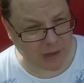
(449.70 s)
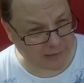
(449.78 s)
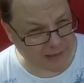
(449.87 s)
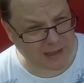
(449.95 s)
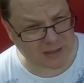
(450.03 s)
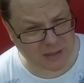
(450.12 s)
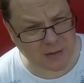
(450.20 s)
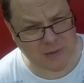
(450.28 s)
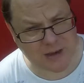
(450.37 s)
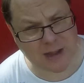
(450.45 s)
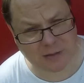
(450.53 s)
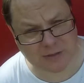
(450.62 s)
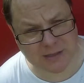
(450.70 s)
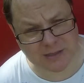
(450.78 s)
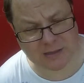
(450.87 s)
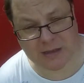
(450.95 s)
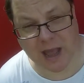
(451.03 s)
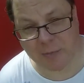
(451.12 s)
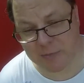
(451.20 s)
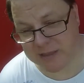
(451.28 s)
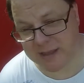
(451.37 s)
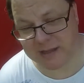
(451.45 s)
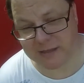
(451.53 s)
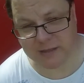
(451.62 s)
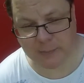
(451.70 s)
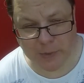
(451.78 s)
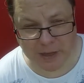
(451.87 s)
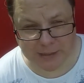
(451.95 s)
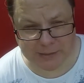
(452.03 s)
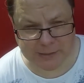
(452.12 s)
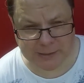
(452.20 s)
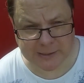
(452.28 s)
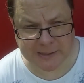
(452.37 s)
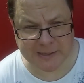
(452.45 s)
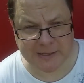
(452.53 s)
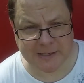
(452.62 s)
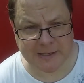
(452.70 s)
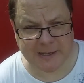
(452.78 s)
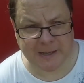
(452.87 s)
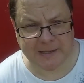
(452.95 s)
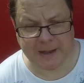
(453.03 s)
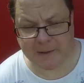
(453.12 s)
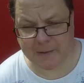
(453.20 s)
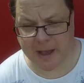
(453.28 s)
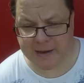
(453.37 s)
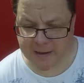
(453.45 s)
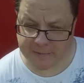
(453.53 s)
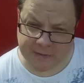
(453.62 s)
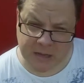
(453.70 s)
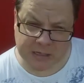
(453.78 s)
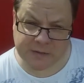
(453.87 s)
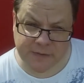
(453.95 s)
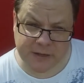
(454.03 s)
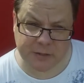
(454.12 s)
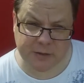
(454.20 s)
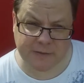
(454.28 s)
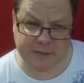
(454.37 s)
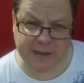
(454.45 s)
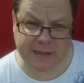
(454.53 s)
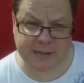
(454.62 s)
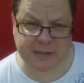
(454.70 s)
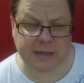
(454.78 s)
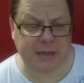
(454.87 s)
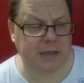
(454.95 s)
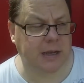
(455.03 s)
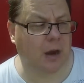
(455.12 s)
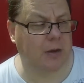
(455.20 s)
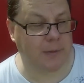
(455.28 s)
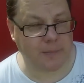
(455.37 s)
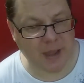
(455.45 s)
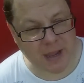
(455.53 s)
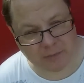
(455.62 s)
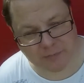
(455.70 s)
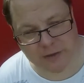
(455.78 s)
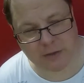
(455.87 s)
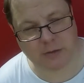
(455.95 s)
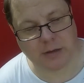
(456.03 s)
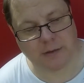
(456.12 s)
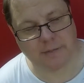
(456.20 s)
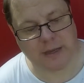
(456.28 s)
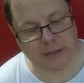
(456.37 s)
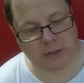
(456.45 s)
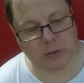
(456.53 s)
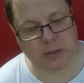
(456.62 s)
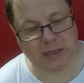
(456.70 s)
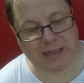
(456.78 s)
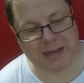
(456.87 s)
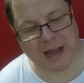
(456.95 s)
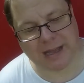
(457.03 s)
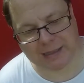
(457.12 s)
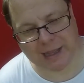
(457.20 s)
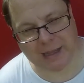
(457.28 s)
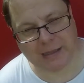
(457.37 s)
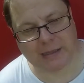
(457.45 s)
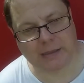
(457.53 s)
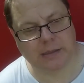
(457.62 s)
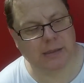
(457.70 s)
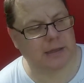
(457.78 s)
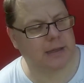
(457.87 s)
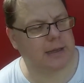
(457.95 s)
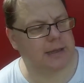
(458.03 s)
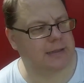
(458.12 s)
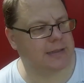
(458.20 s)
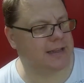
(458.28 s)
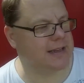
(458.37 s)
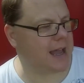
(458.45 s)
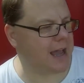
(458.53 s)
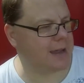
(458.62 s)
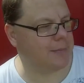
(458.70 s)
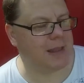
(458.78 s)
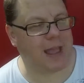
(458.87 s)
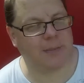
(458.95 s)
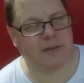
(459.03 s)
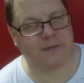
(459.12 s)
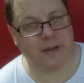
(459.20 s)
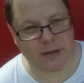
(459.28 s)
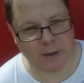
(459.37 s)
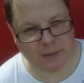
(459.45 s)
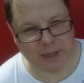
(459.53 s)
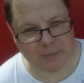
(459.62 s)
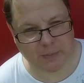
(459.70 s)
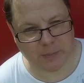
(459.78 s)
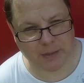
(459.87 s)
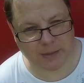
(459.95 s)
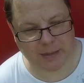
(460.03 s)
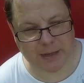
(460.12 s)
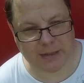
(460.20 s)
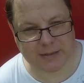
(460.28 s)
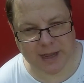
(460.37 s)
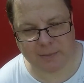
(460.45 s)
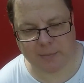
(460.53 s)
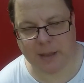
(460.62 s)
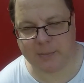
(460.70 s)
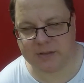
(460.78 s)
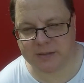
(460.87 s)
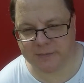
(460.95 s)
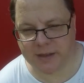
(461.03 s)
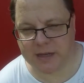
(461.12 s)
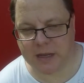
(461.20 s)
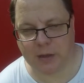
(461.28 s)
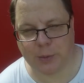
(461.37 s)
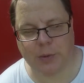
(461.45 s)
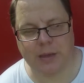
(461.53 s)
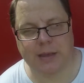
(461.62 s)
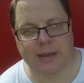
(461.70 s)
that's something else that I would think is a must. Now, another nice feature of this, or the main feature of this unit that I like, is the time-lapse video capability. Time-lapse video